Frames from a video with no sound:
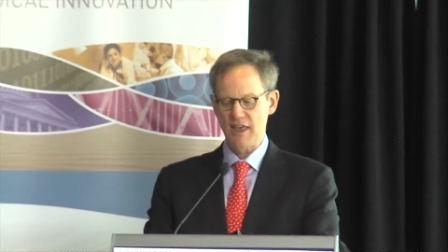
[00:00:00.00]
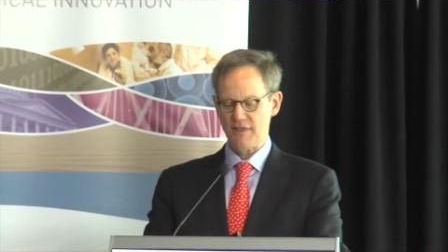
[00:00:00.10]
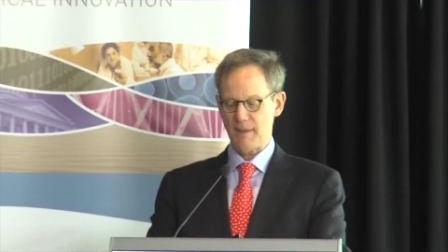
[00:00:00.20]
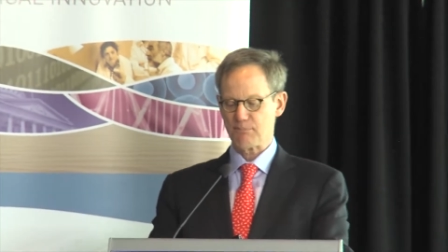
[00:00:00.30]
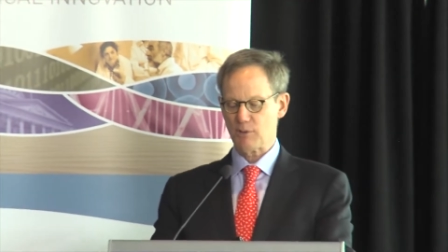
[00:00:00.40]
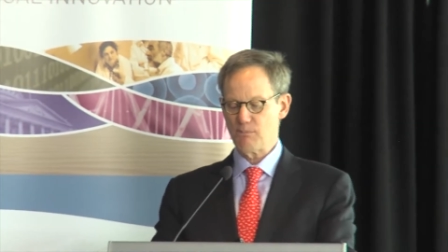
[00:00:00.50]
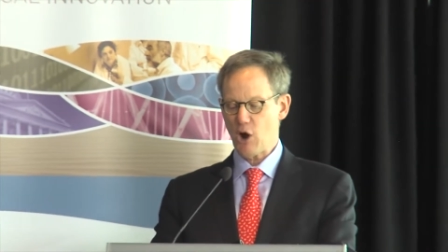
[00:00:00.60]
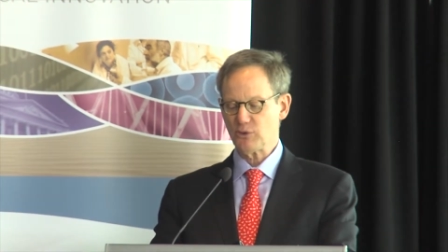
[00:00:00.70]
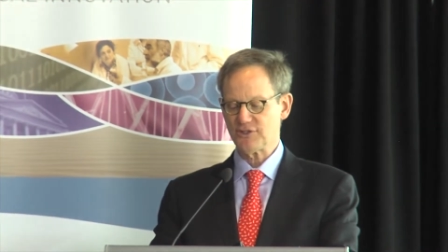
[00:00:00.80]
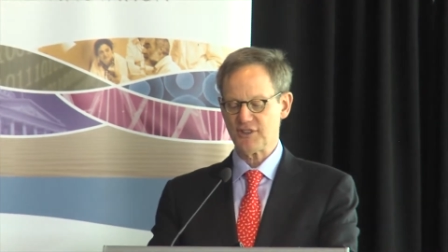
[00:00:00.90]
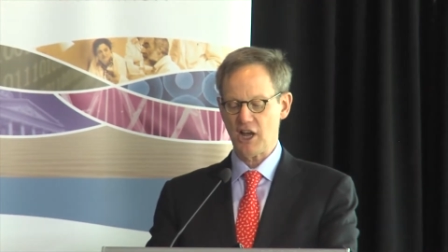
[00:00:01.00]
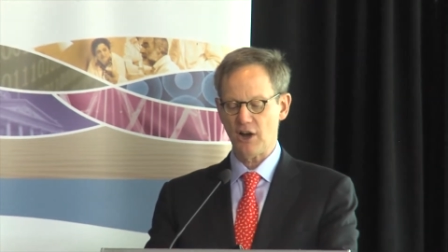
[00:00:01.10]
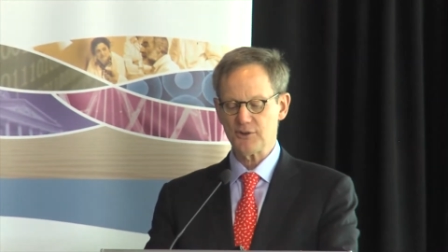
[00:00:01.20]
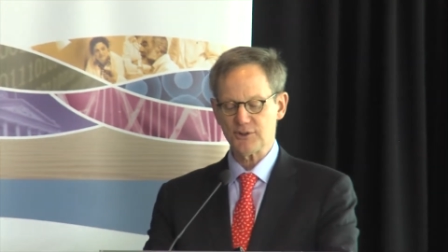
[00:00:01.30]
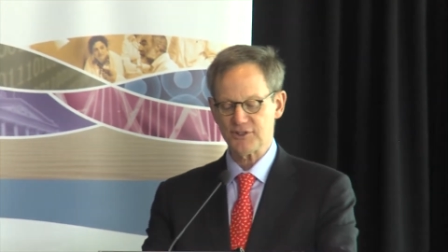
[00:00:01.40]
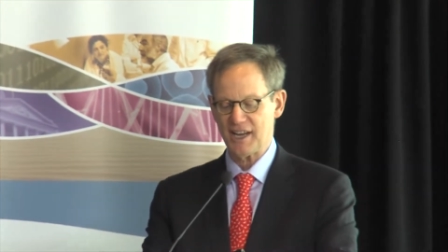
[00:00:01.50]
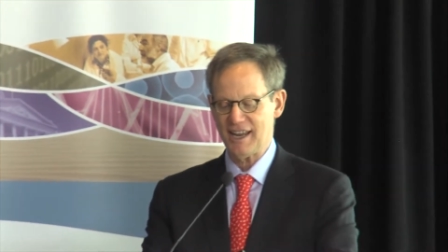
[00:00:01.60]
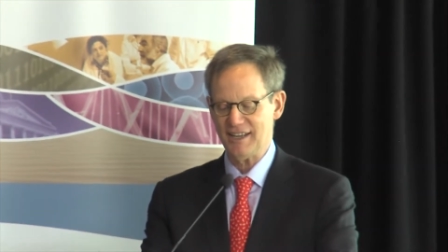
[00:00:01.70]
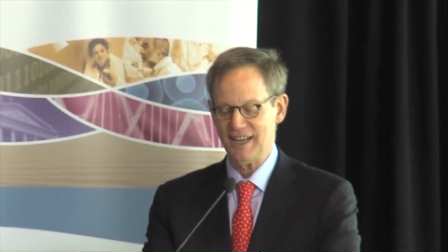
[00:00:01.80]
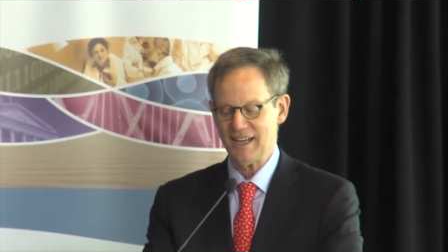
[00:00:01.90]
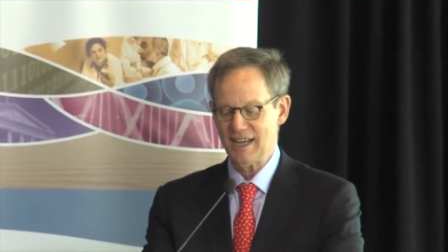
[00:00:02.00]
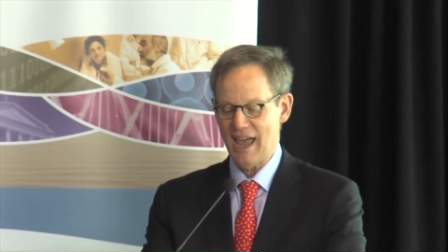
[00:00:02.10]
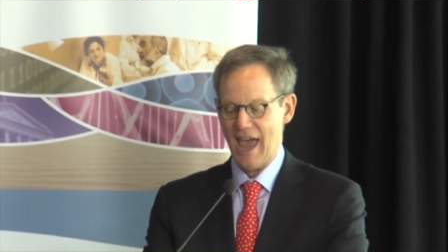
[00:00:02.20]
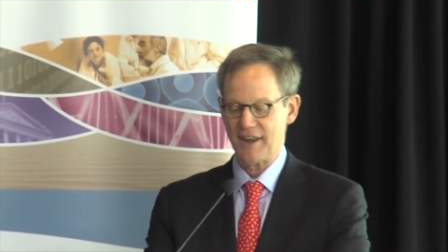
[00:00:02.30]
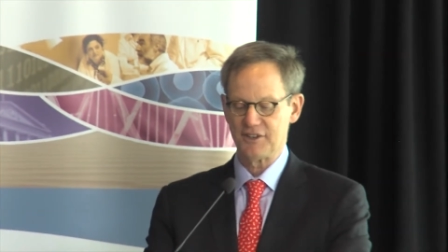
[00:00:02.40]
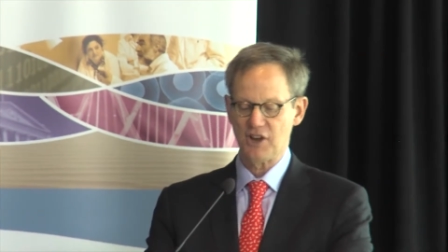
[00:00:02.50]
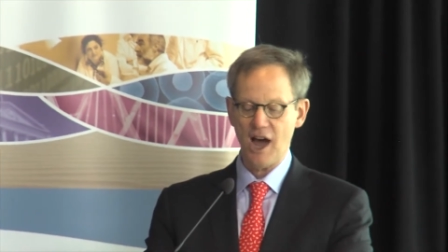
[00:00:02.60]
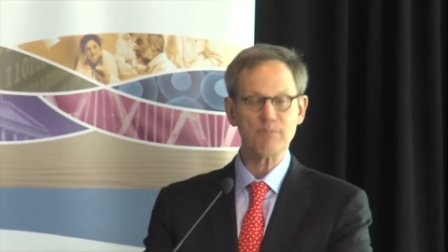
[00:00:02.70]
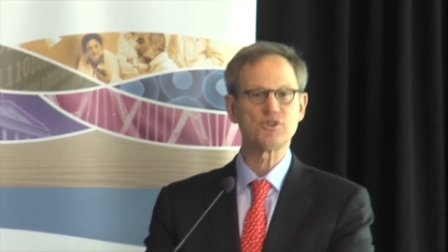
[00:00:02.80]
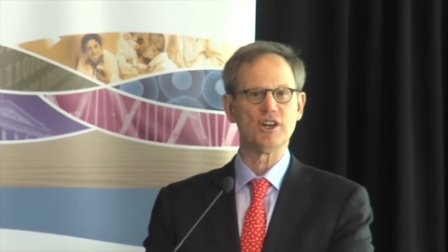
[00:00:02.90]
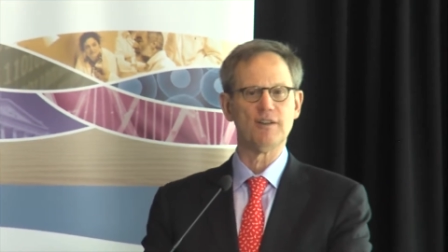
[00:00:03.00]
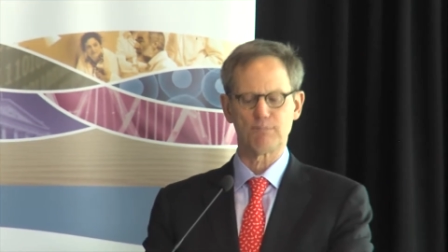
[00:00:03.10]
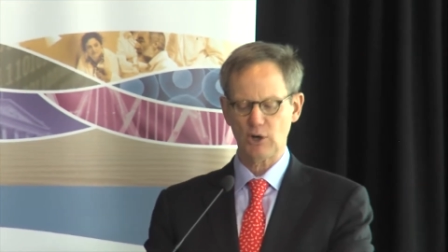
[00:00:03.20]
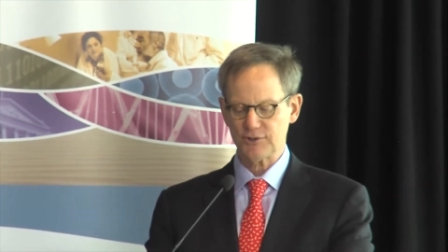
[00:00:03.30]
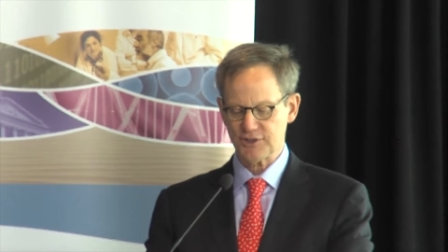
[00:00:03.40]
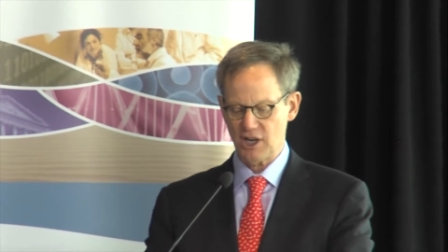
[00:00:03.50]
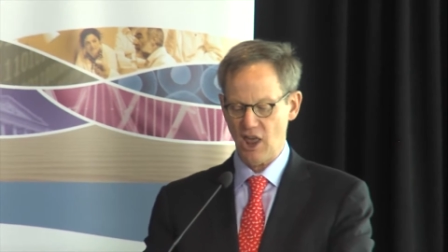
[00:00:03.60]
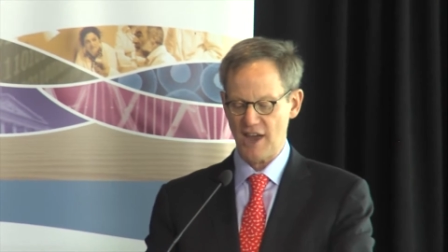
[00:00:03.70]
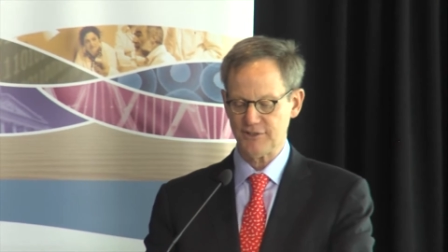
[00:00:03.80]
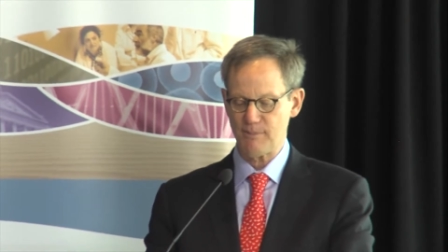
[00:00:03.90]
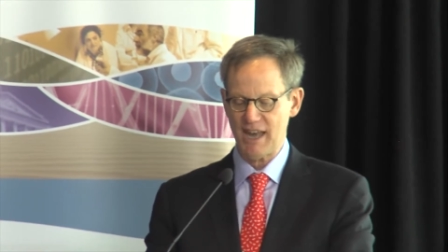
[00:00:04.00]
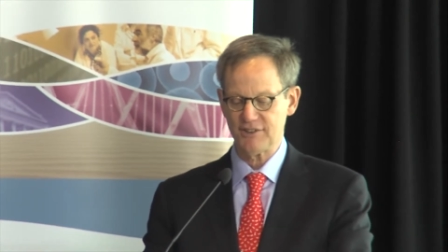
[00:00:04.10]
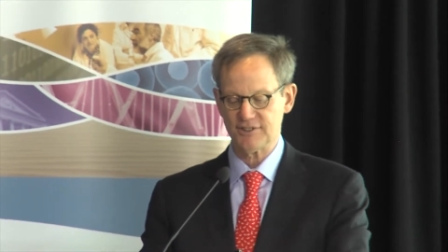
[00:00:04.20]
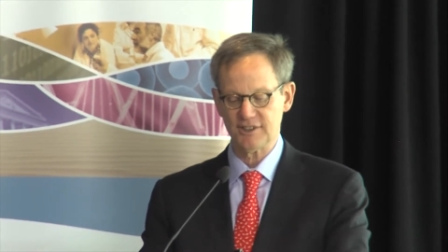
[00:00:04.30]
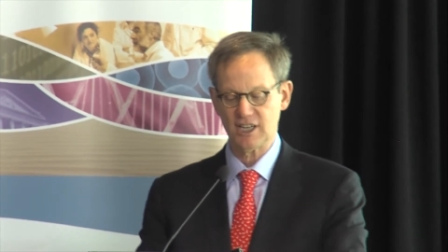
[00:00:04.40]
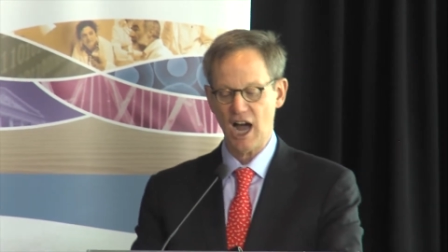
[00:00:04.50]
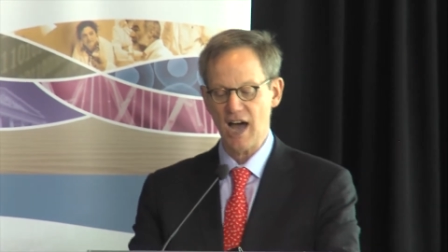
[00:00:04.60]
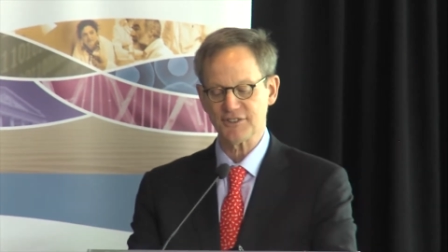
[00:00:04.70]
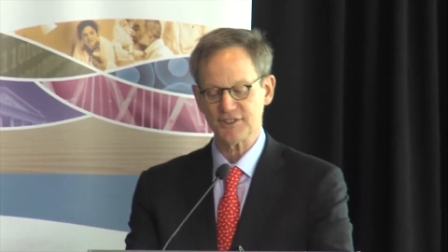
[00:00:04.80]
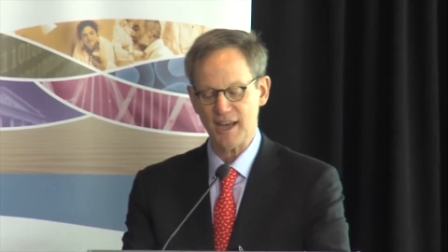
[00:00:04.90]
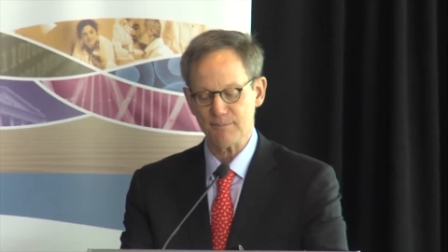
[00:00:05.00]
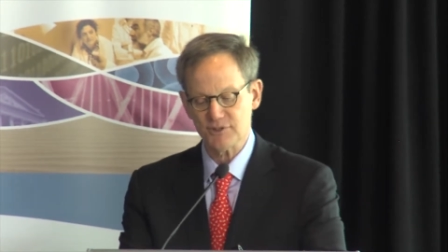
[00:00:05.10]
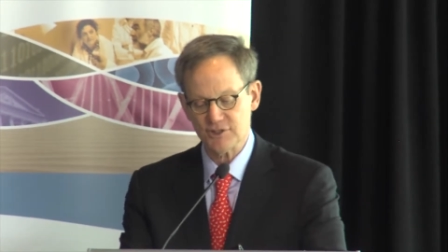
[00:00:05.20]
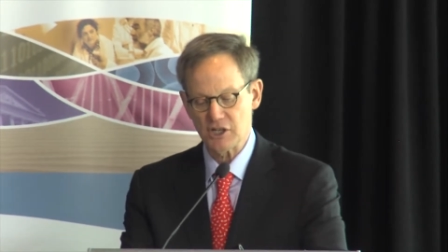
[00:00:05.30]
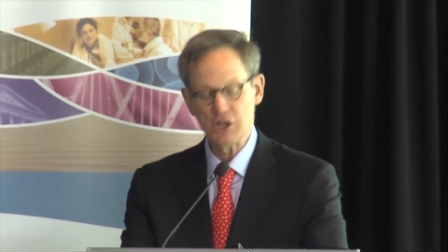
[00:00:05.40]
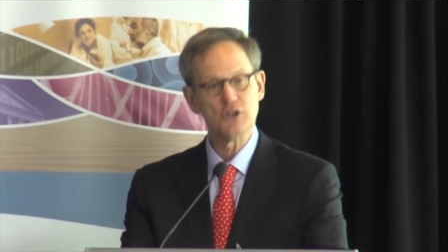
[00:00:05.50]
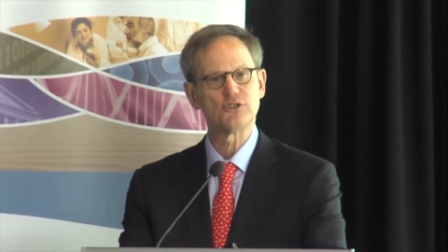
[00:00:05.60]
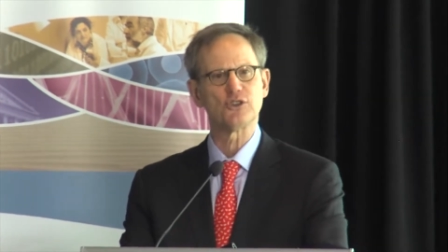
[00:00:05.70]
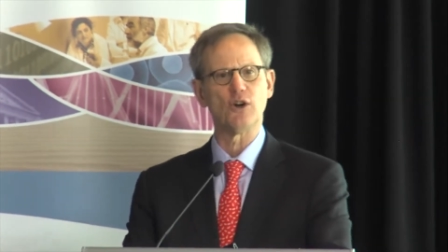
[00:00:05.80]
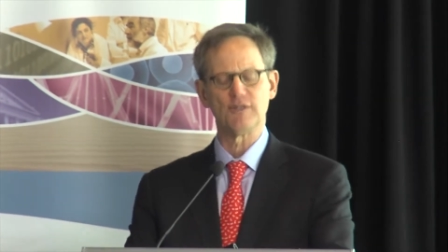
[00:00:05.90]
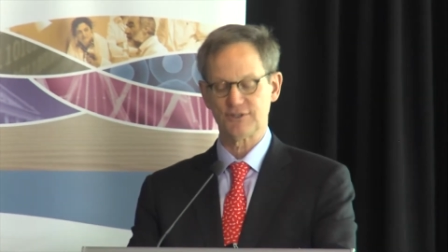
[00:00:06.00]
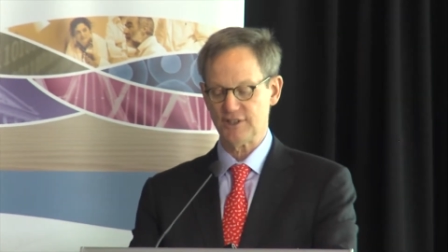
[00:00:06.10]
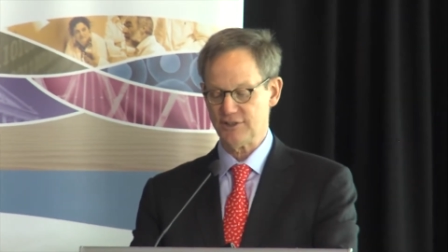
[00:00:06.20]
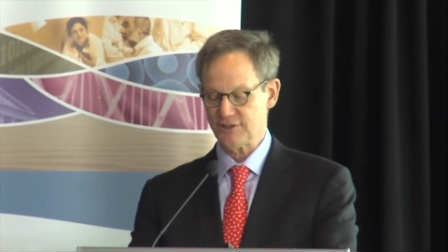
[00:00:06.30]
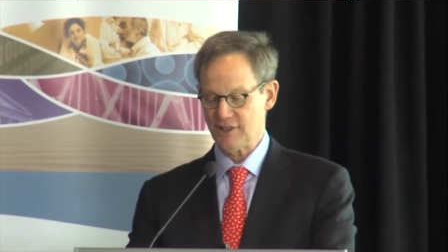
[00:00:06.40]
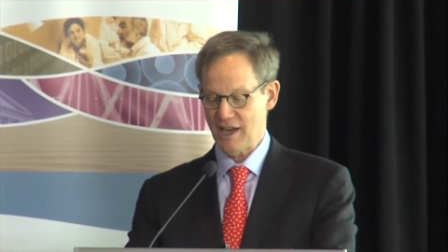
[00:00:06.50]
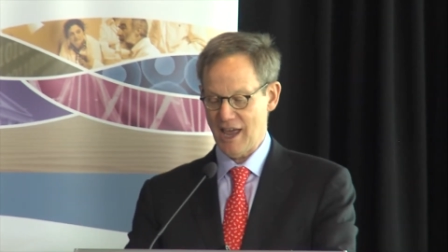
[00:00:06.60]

that promotes the understanding and adoption of personalized medicine concepts, services,